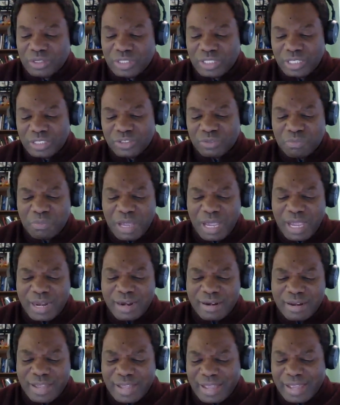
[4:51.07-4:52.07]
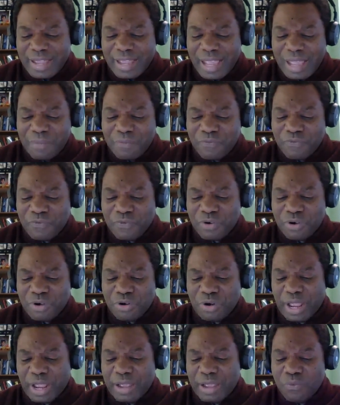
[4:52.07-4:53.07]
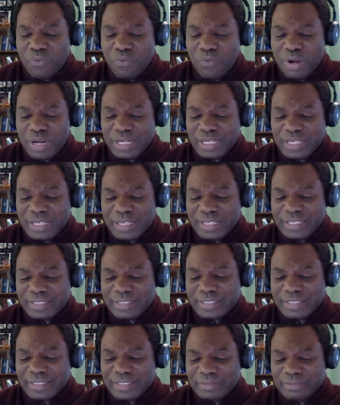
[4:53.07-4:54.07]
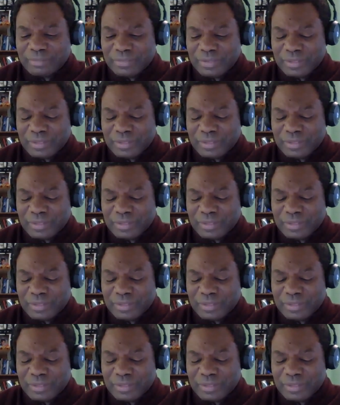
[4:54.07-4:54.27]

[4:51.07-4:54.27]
This man came for a witness,